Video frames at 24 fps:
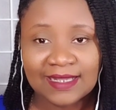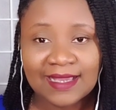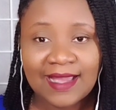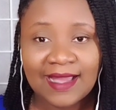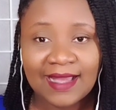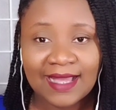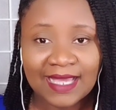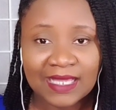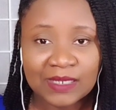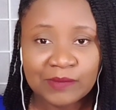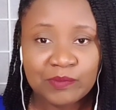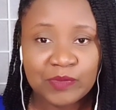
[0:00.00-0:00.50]

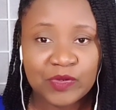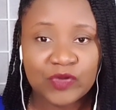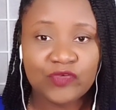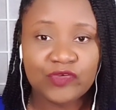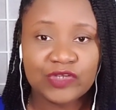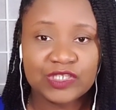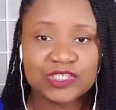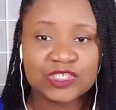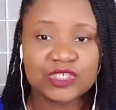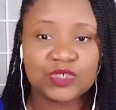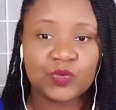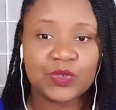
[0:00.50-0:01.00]
can be
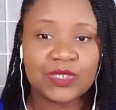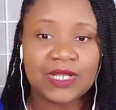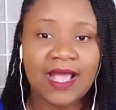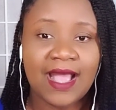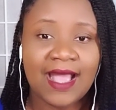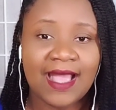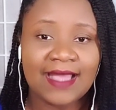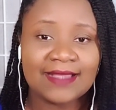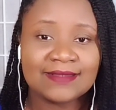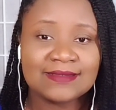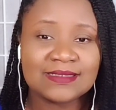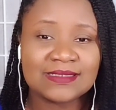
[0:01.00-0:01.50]
reached with
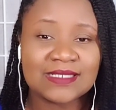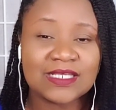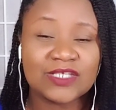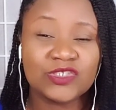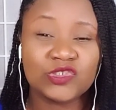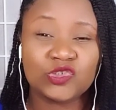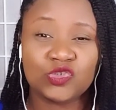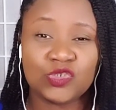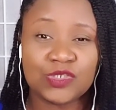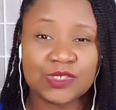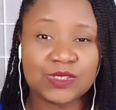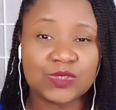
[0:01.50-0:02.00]
ads
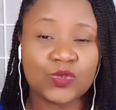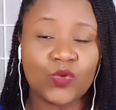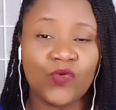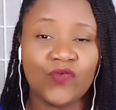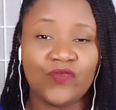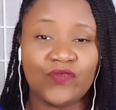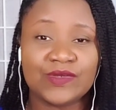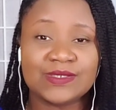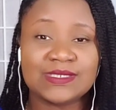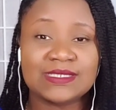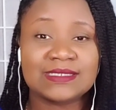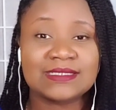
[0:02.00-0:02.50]
is just
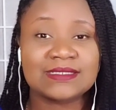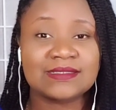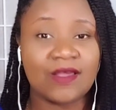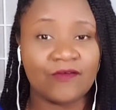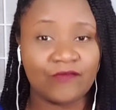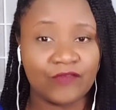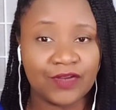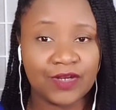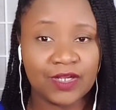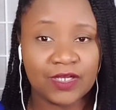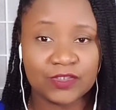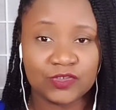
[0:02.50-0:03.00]
over
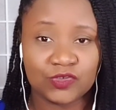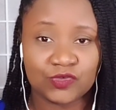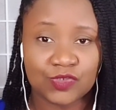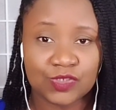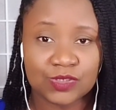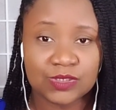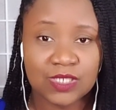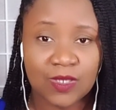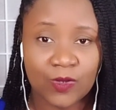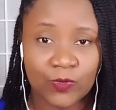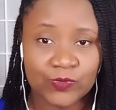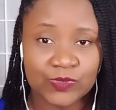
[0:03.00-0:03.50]

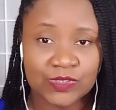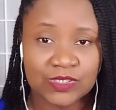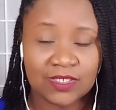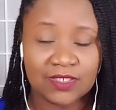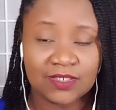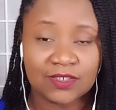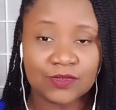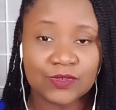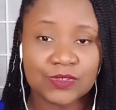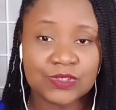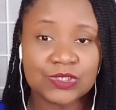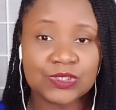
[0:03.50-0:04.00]

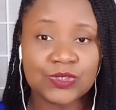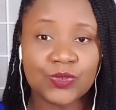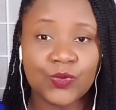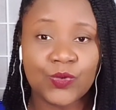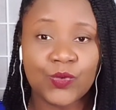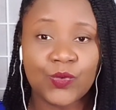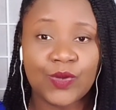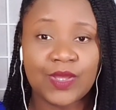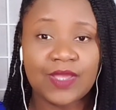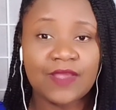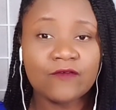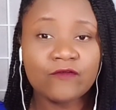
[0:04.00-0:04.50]
700,000.
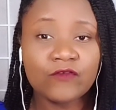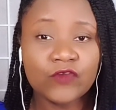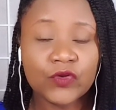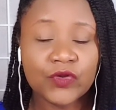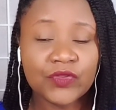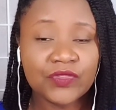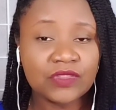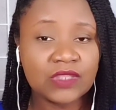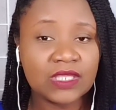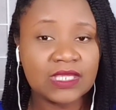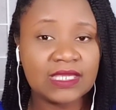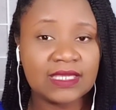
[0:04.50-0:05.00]
So if you're
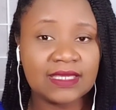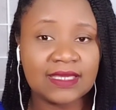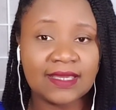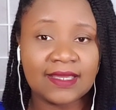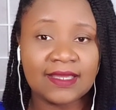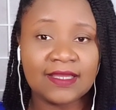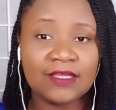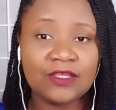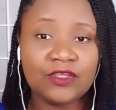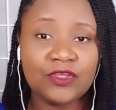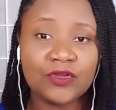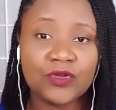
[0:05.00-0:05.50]

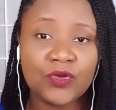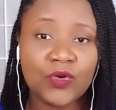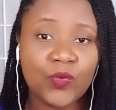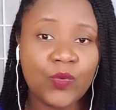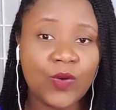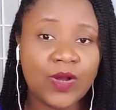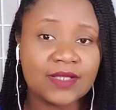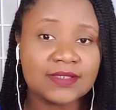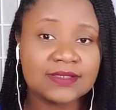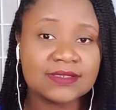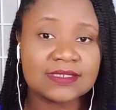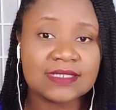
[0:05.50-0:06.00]
thinking, you know
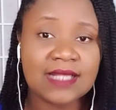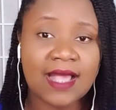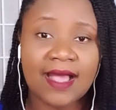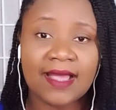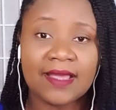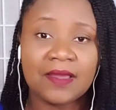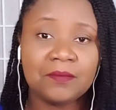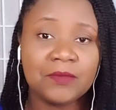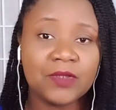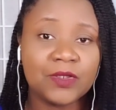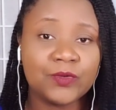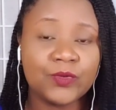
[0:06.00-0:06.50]
what,
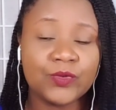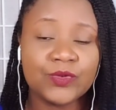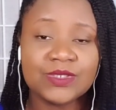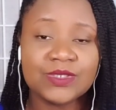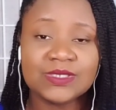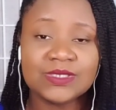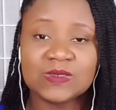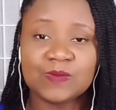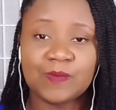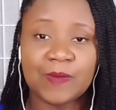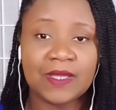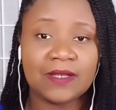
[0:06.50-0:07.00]
I'm not going to
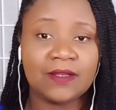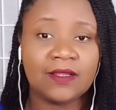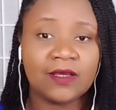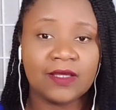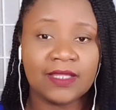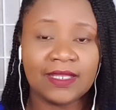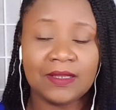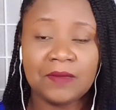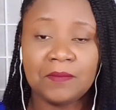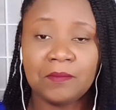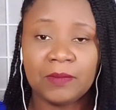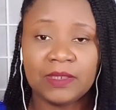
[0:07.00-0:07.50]
spend
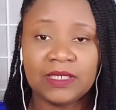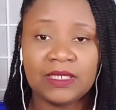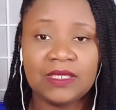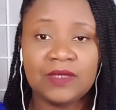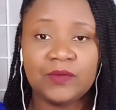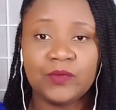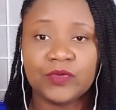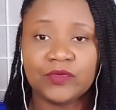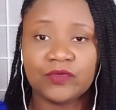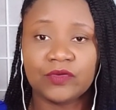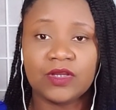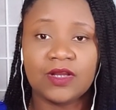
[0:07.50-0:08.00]
any money
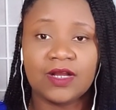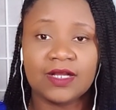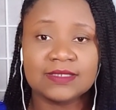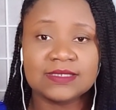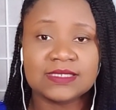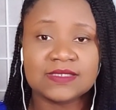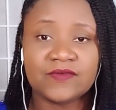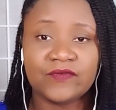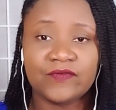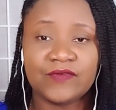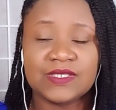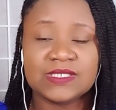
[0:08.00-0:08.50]
with
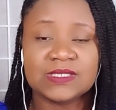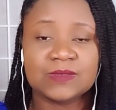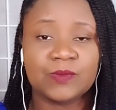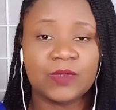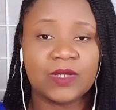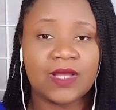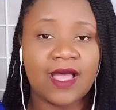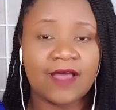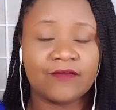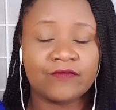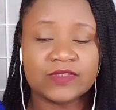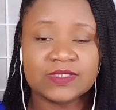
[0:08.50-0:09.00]
regards to
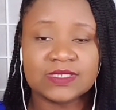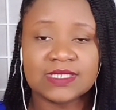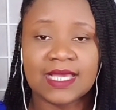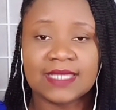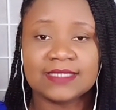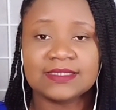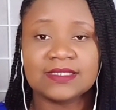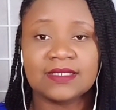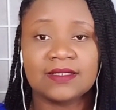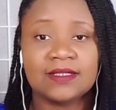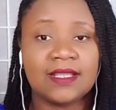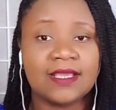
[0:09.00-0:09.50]
Facebook
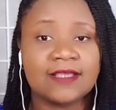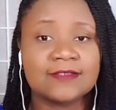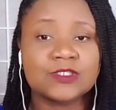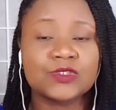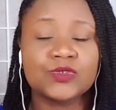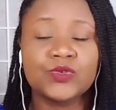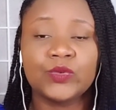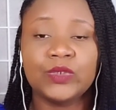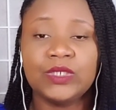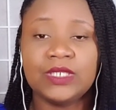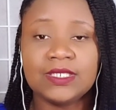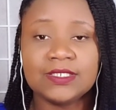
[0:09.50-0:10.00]
advertising, there's
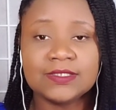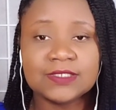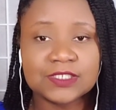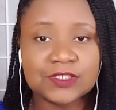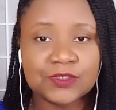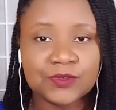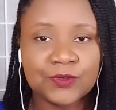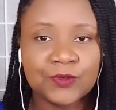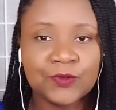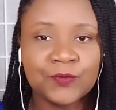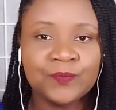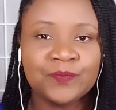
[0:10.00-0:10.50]
no need
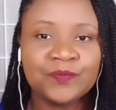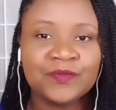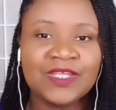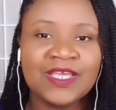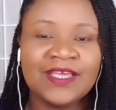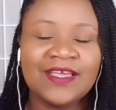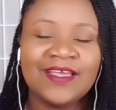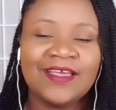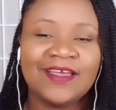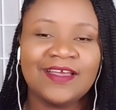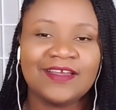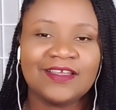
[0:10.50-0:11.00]
to,
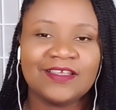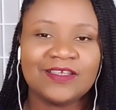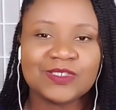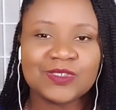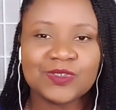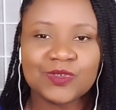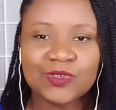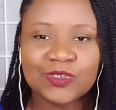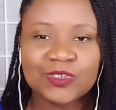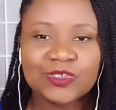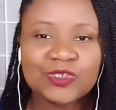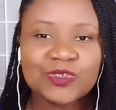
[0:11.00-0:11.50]
you're
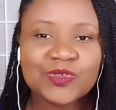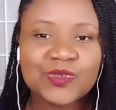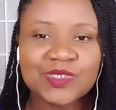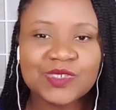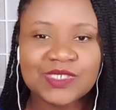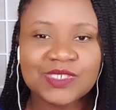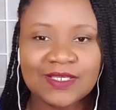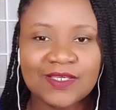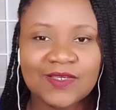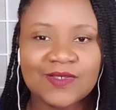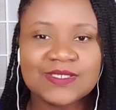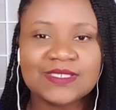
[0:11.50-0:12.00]
sort of
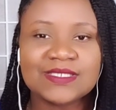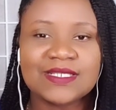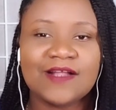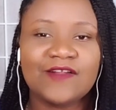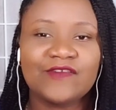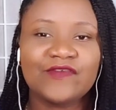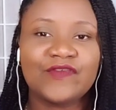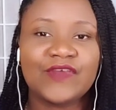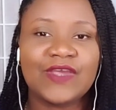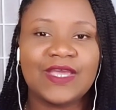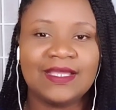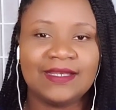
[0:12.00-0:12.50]
shooting
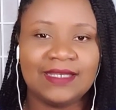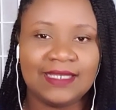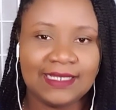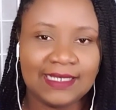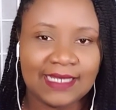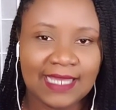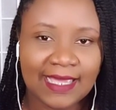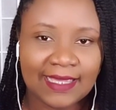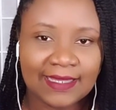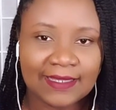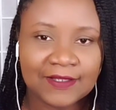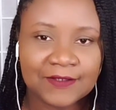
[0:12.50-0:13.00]
yourself in the
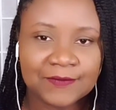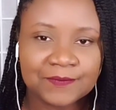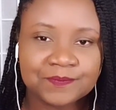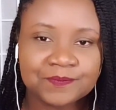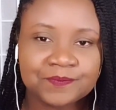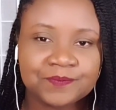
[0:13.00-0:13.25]
leg.